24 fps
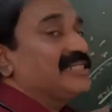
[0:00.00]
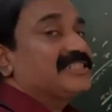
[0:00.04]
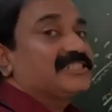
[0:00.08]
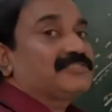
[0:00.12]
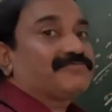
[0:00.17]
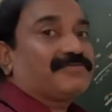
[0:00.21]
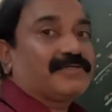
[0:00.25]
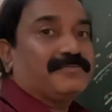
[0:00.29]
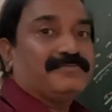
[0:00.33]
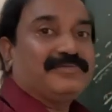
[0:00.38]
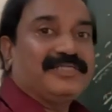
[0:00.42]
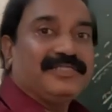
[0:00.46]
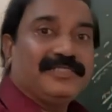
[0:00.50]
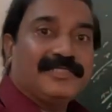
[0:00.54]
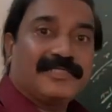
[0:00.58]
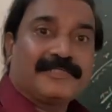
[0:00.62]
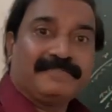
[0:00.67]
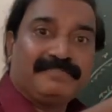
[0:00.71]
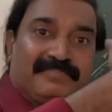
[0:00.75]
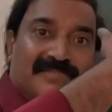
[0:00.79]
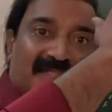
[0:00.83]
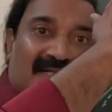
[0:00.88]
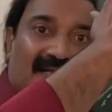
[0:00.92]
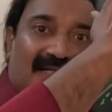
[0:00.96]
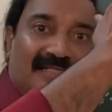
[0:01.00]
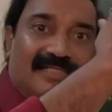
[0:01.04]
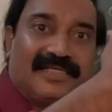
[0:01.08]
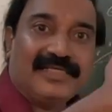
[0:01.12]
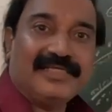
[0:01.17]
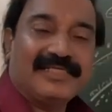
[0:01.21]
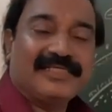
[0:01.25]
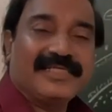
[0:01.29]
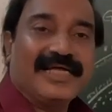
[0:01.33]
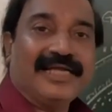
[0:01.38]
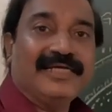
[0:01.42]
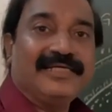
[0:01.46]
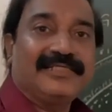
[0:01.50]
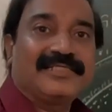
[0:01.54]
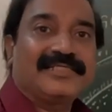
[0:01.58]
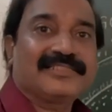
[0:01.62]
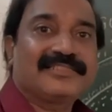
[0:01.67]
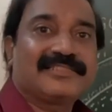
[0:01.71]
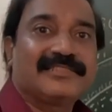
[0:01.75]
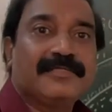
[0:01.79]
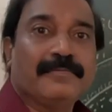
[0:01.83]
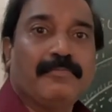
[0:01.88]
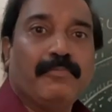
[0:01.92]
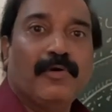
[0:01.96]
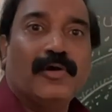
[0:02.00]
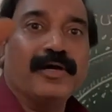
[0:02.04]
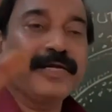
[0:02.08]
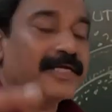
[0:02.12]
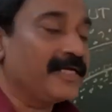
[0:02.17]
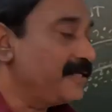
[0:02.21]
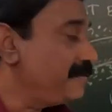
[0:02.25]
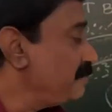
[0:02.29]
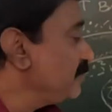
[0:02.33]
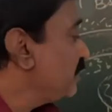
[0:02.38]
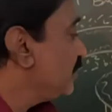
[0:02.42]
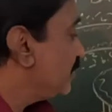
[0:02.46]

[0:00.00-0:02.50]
From here and it enters the body.